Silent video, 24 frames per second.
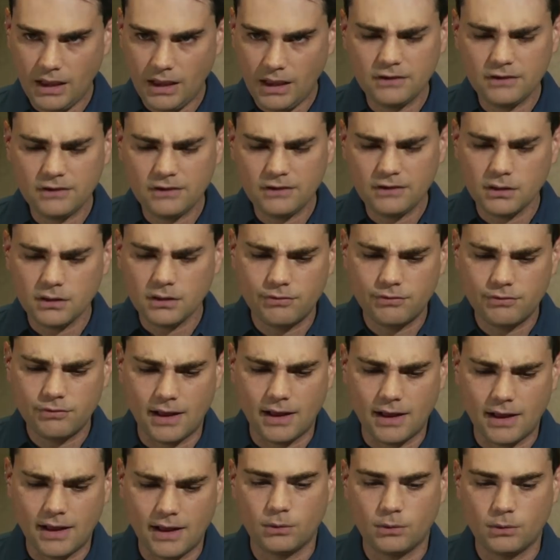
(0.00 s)
That's the lie of the
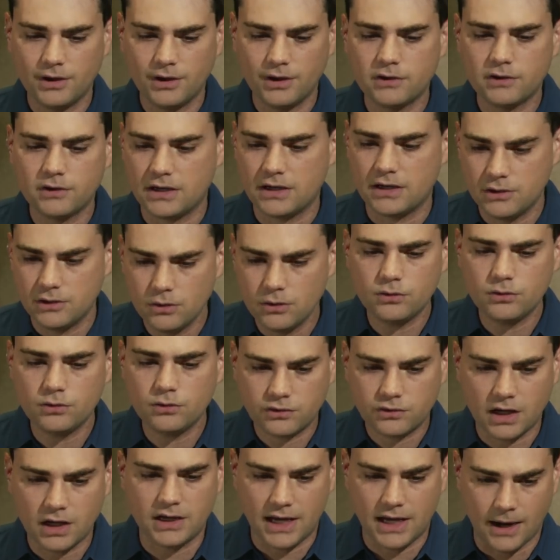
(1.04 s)
left. Well, there is a new
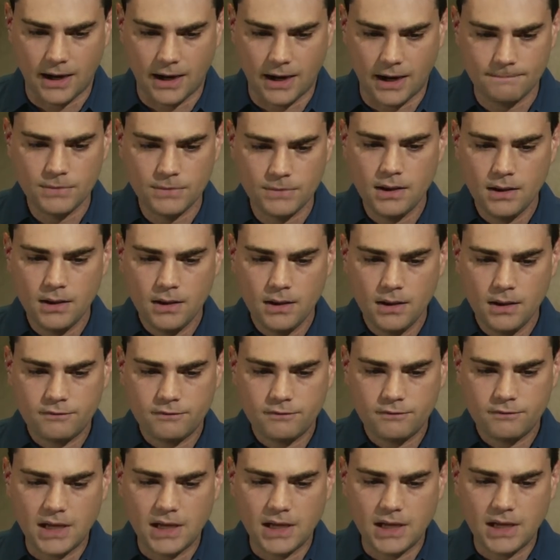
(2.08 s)
study out
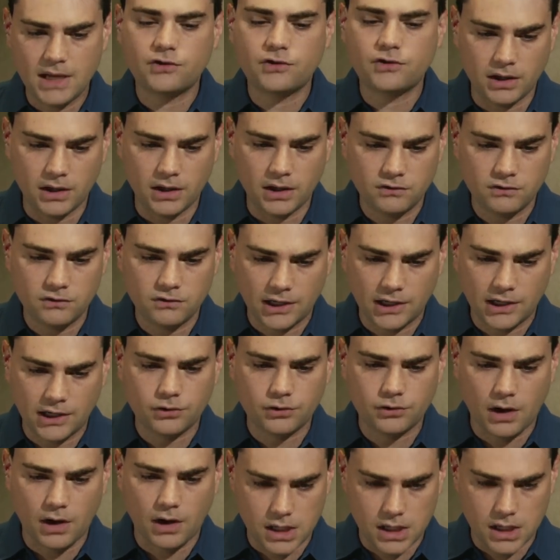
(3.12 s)
from Yasha Monk. He's a
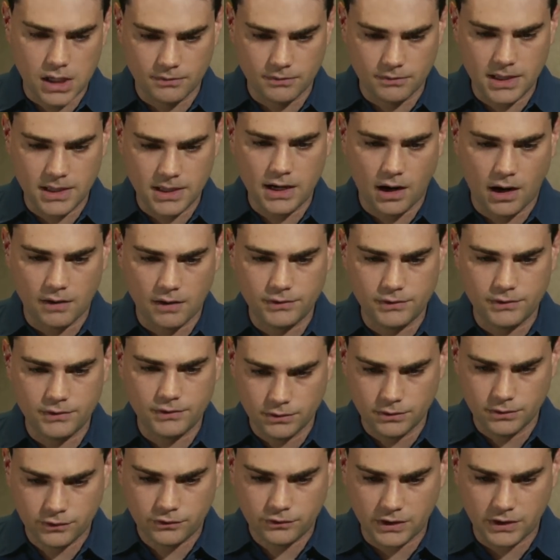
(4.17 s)
lecturer on government at Harvard
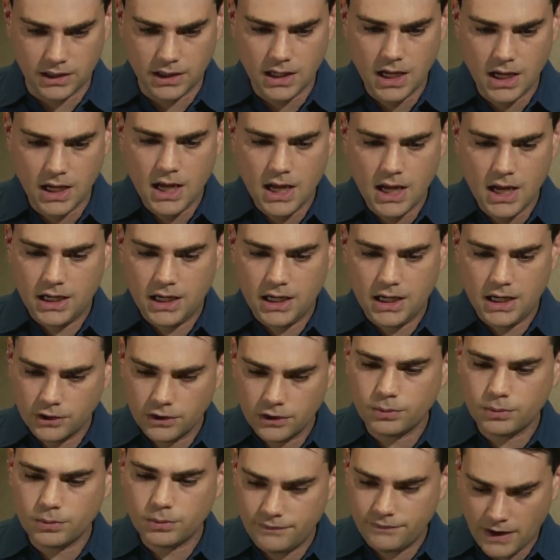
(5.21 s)
University, and
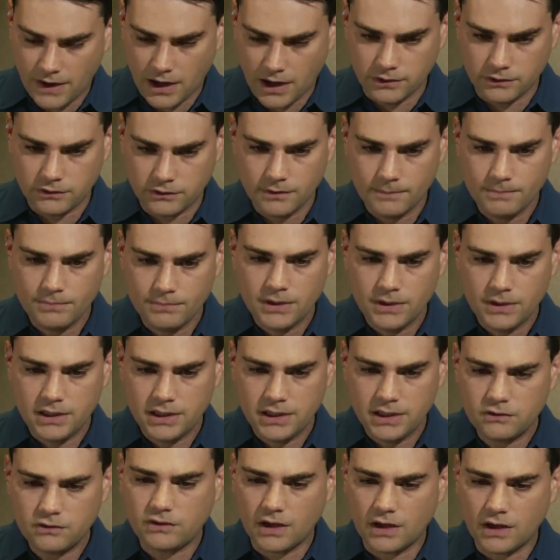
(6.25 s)
here's what he finds.
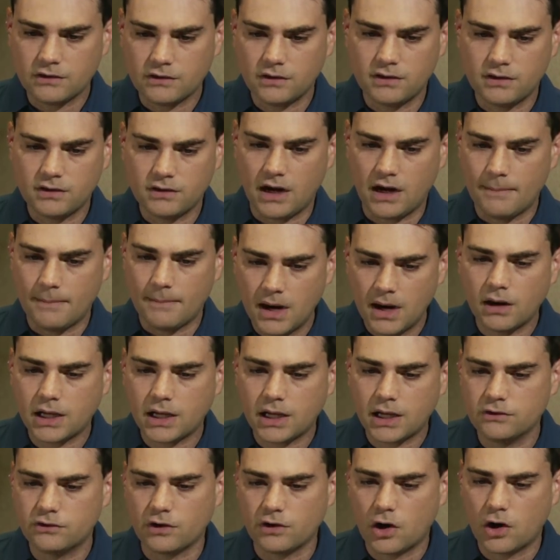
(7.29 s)
He says that
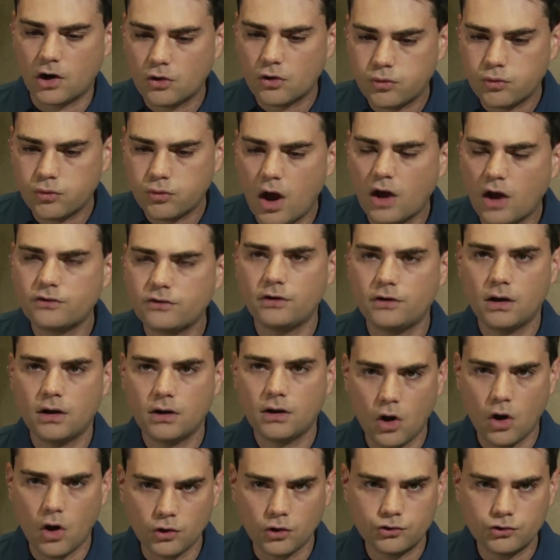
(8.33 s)
Americans across
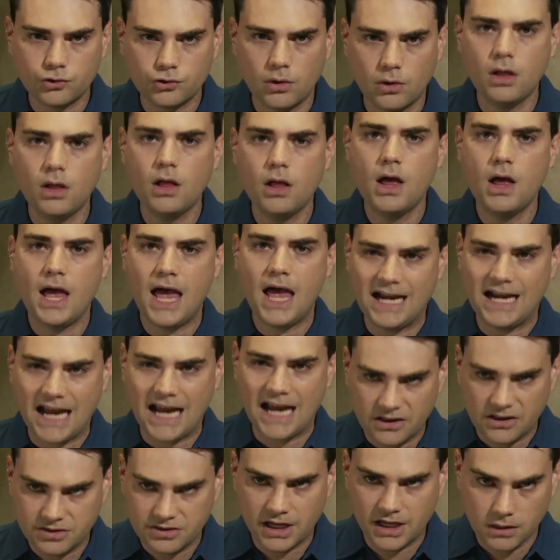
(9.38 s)
cultural and
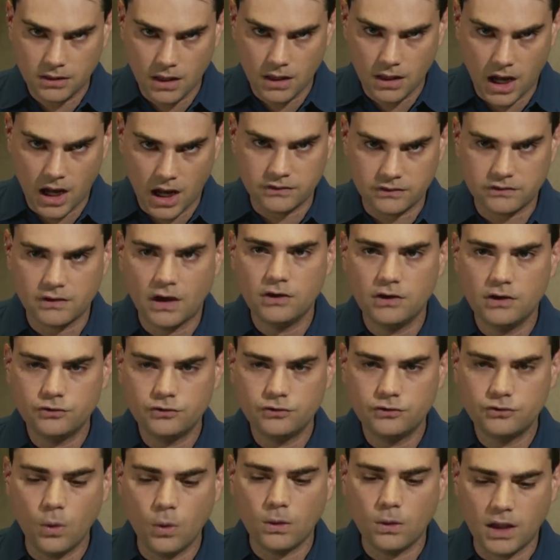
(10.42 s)
ethnic lines
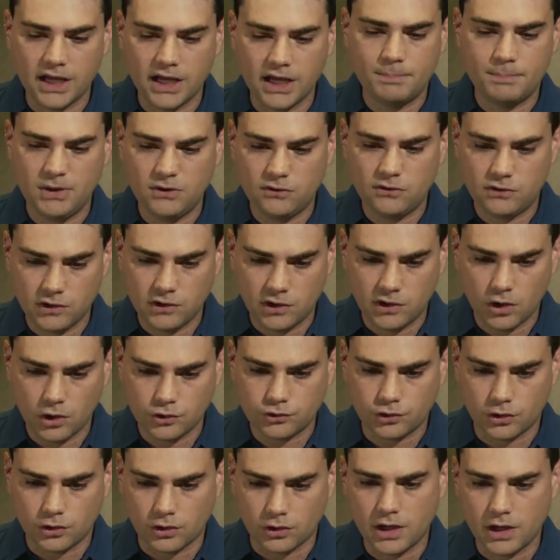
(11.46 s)
don't like P C
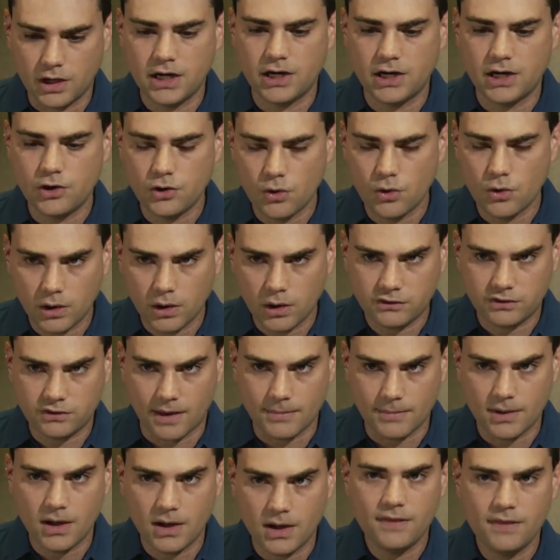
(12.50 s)
culture. It annoys
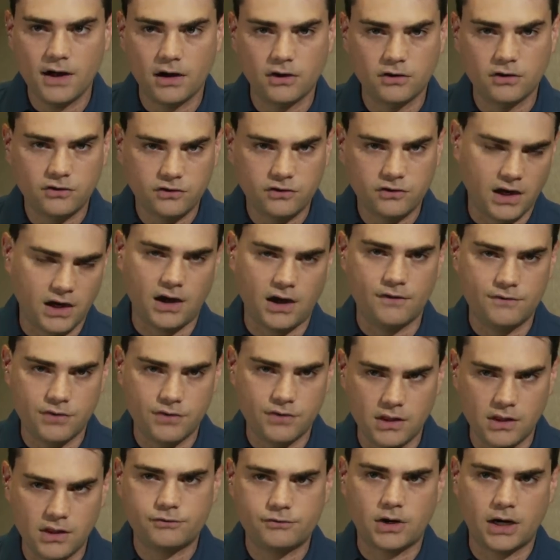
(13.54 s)
them. They are sick of the
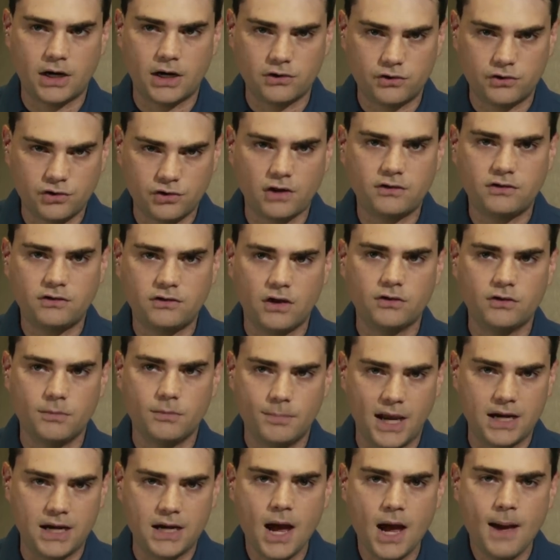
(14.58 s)
left trying to shut down
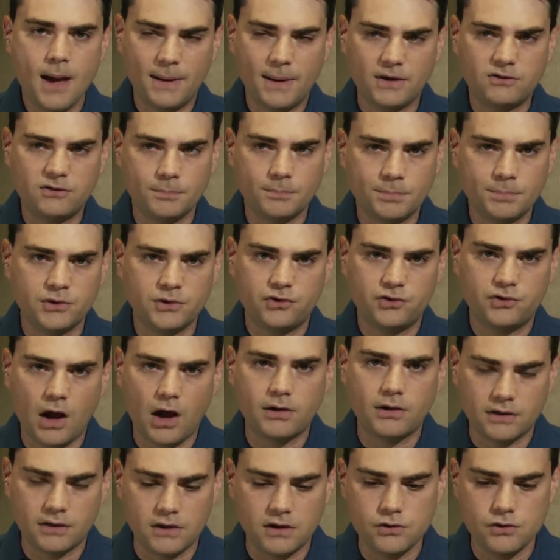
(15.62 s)
debate by simply
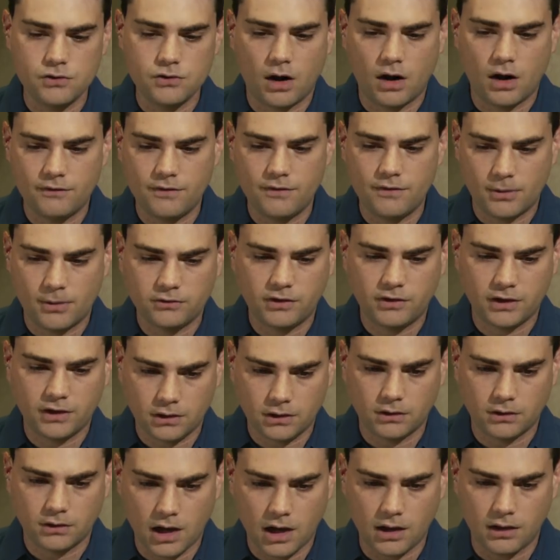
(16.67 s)
shouting that you are of a
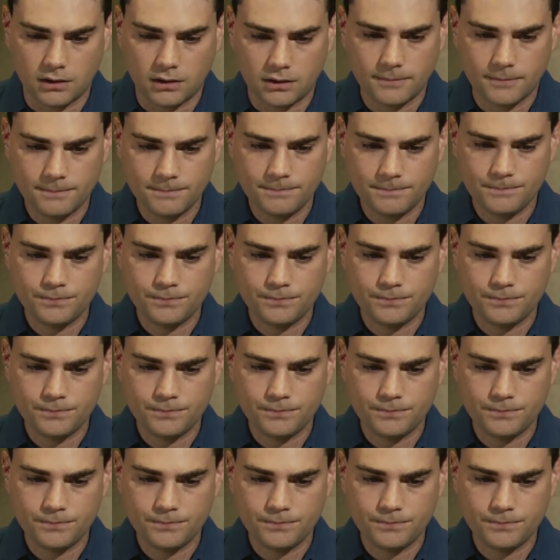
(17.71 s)
particular color.